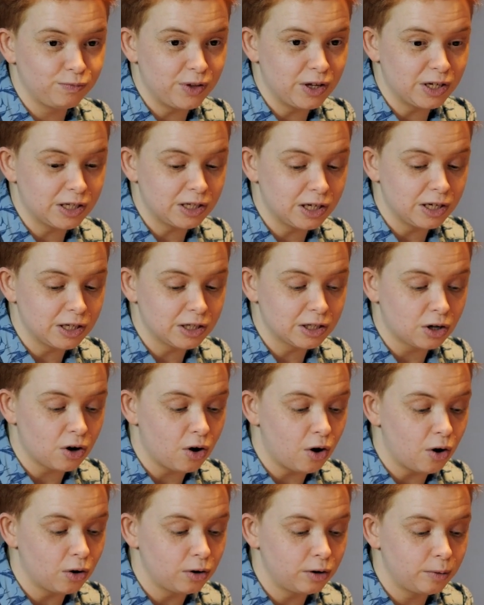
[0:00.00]
This is
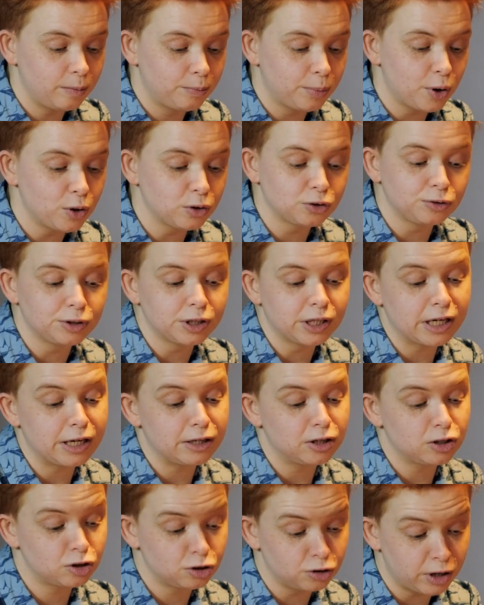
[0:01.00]
called
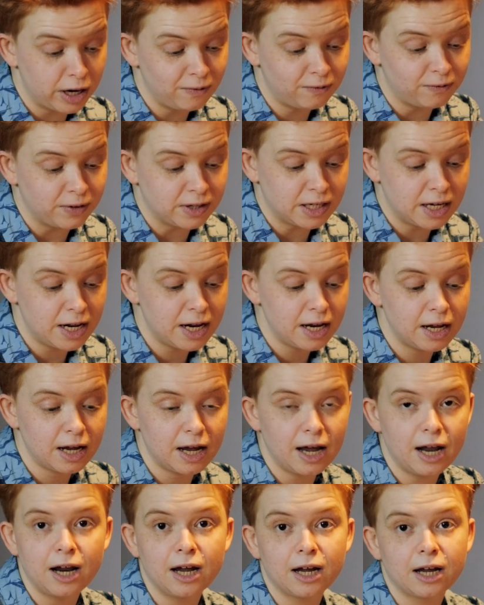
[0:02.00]
post-restraint fatigue,
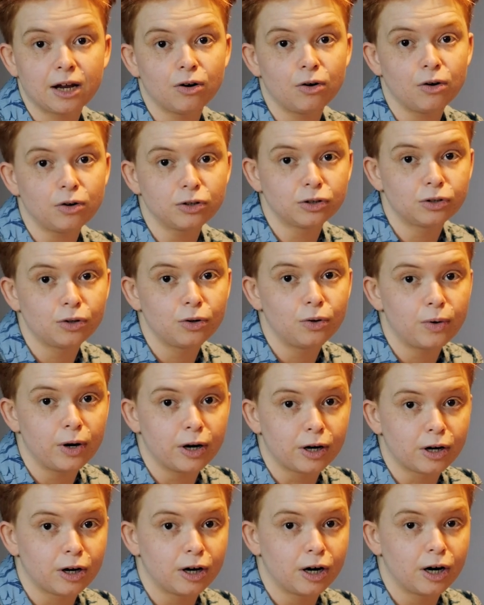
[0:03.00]
and it can also
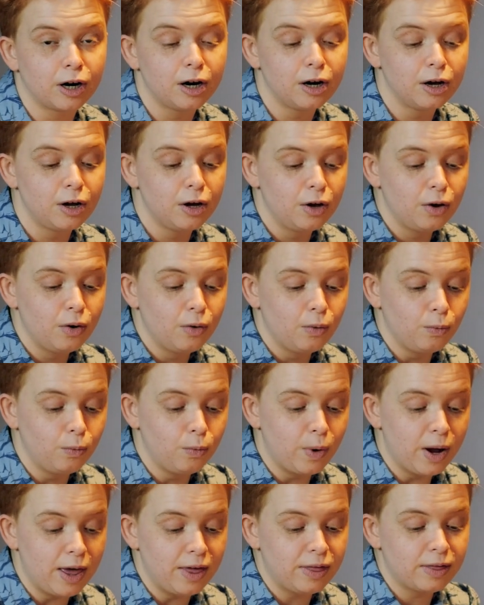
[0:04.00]
occur
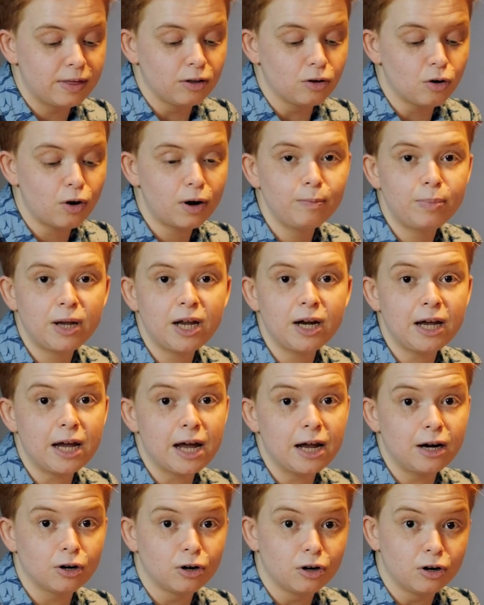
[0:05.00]
with
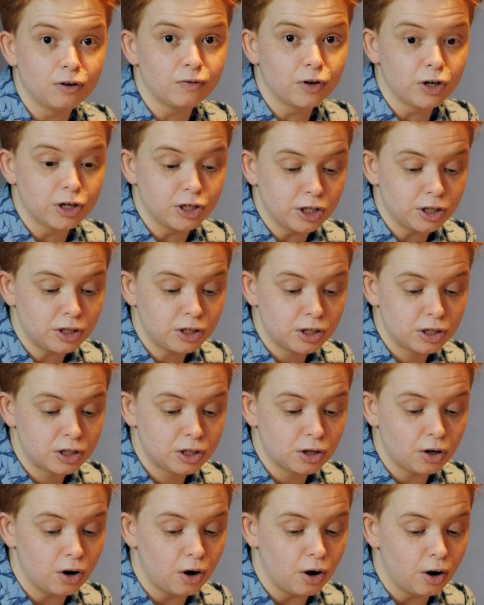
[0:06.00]
non-PDA
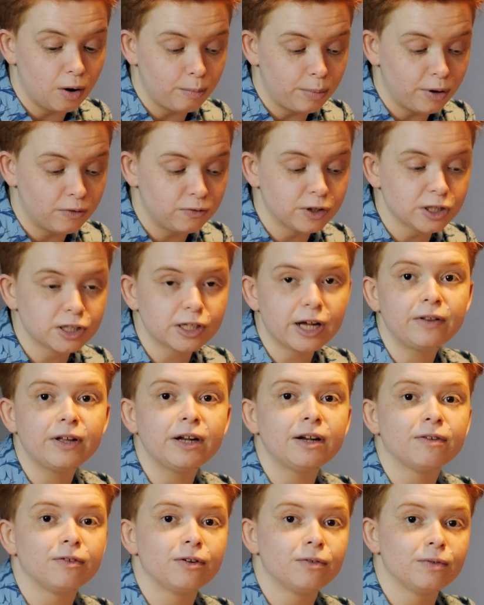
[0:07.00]
neurodivergence, but for
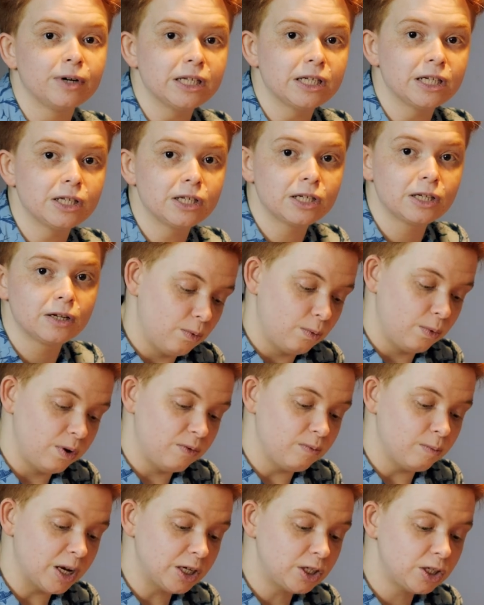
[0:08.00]
slightly different reasons.
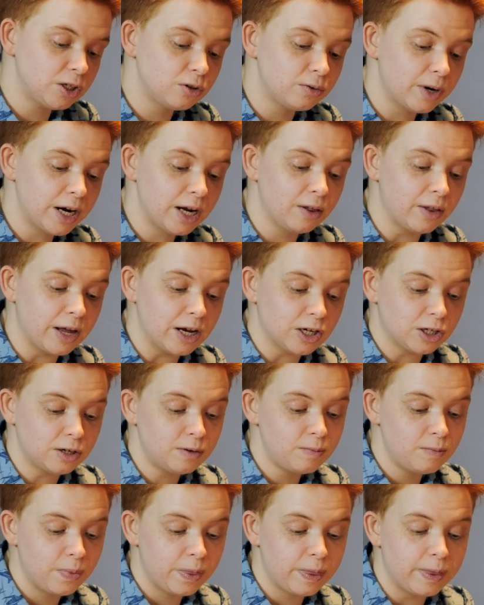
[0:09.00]
We've mentioned
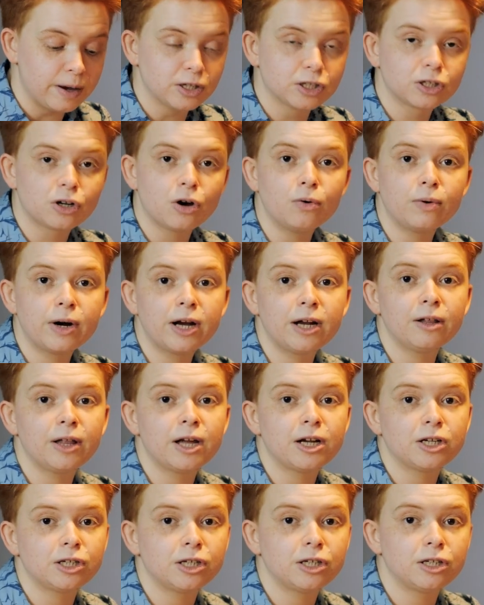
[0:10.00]
regulation. There's
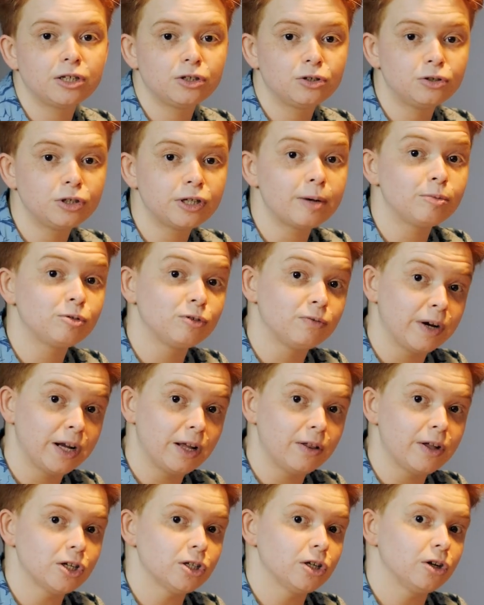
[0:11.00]
co-regulation, two types of
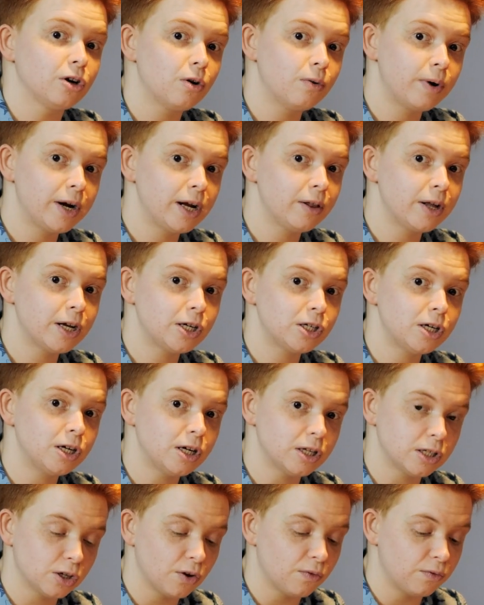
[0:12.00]
regulation, co-regulation
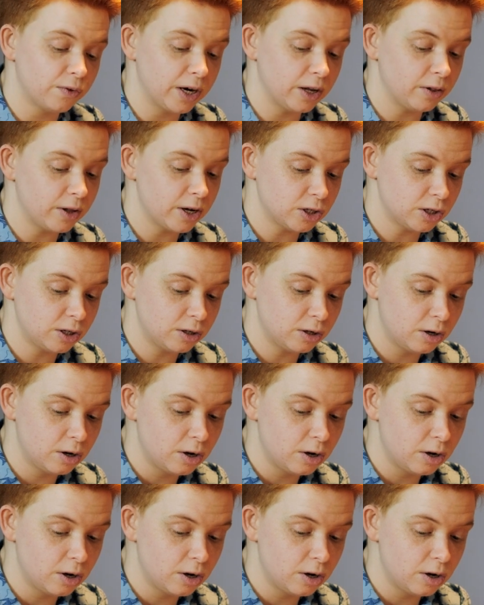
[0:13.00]
and self-regulation.